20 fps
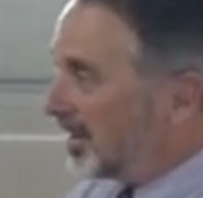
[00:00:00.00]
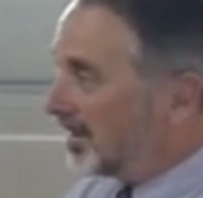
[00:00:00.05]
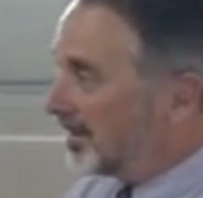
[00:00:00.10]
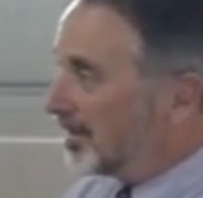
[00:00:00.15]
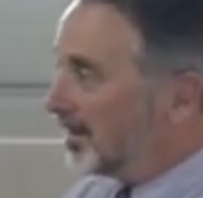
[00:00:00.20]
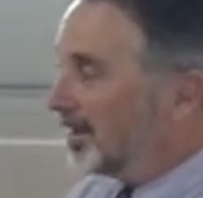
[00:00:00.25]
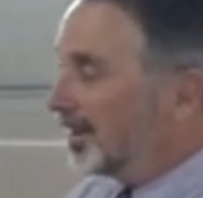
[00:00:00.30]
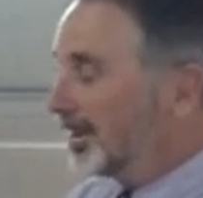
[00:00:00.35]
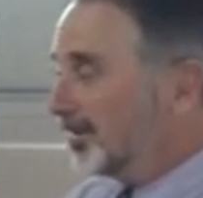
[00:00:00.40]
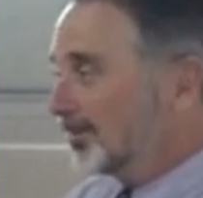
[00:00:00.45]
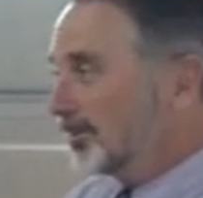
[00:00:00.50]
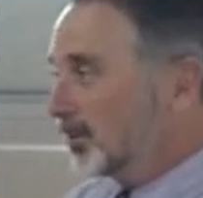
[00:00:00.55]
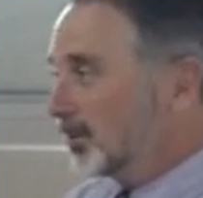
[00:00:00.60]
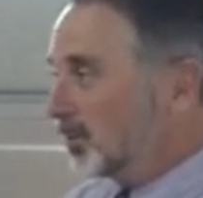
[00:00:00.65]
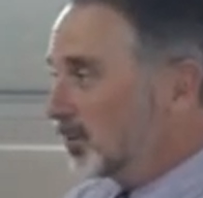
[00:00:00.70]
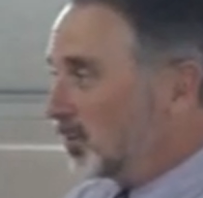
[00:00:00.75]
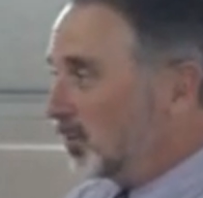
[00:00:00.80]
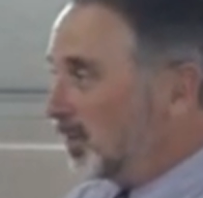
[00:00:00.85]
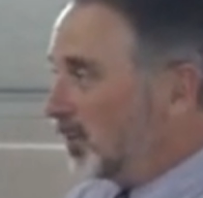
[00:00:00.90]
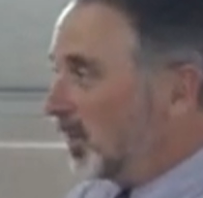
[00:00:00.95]
Now, of
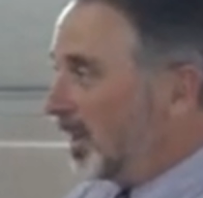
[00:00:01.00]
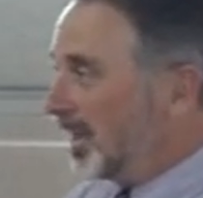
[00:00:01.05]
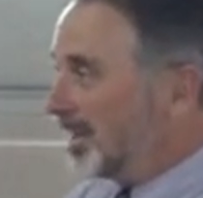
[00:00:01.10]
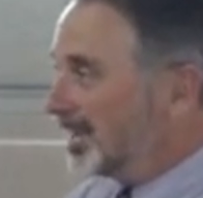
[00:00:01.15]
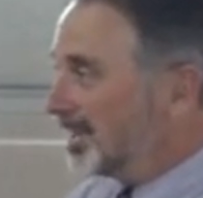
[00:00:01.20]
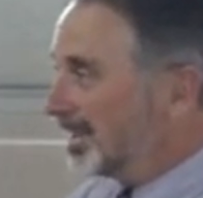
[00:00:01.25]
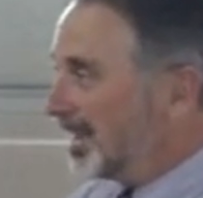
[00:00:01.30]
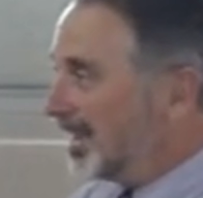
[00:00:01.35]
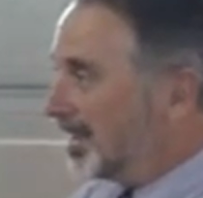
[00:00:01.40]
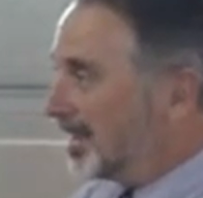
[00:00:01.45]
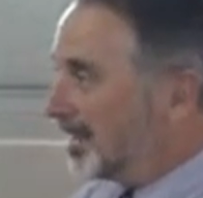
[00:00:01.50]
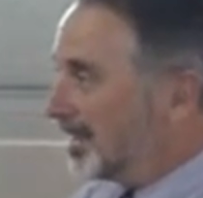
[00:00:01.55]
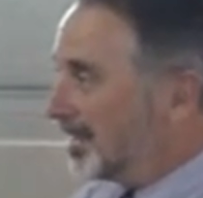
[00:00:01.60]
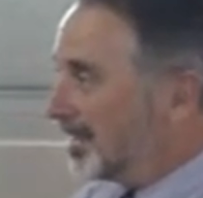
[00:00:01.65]
course, we all understand